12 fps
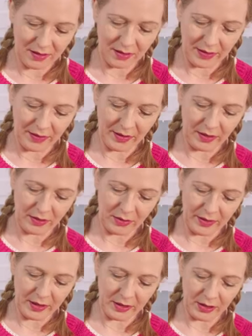All right, they're
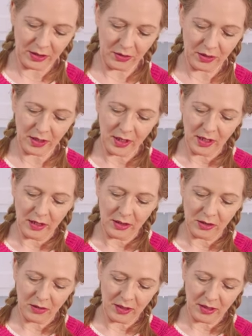already soaked.
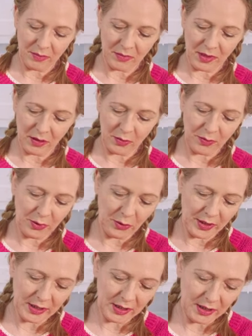So I'm now
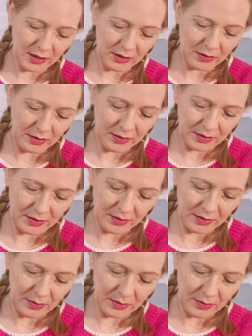pressing out the